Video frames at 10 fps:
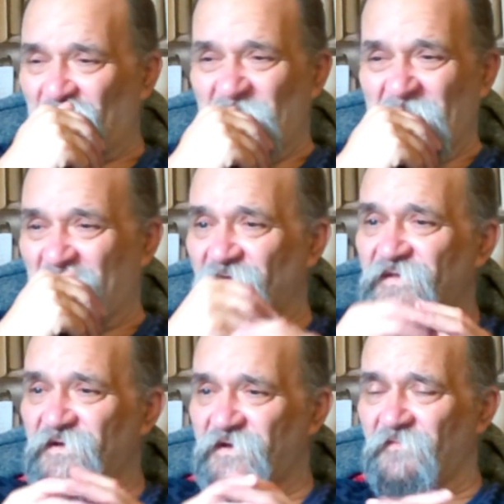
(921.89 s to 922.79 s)

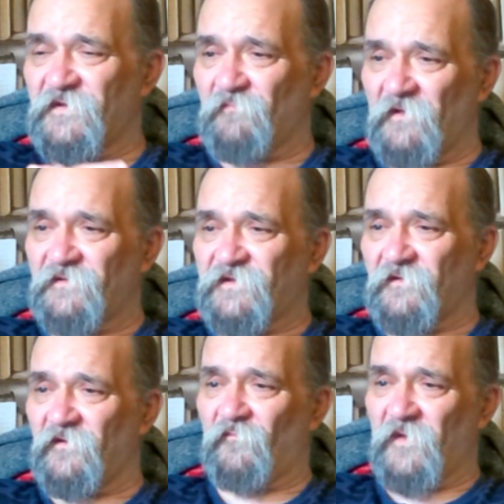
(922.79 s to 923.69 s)
because the ship smelled
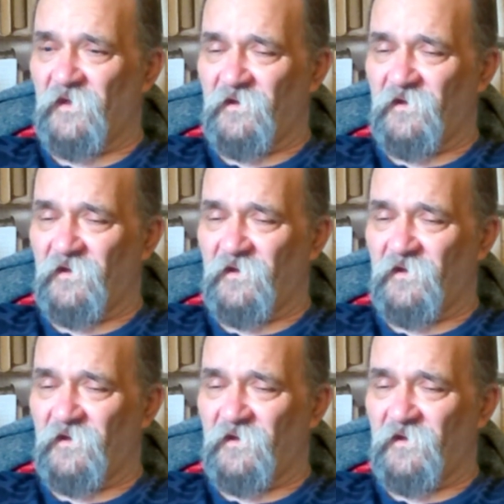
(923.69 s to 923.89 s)
so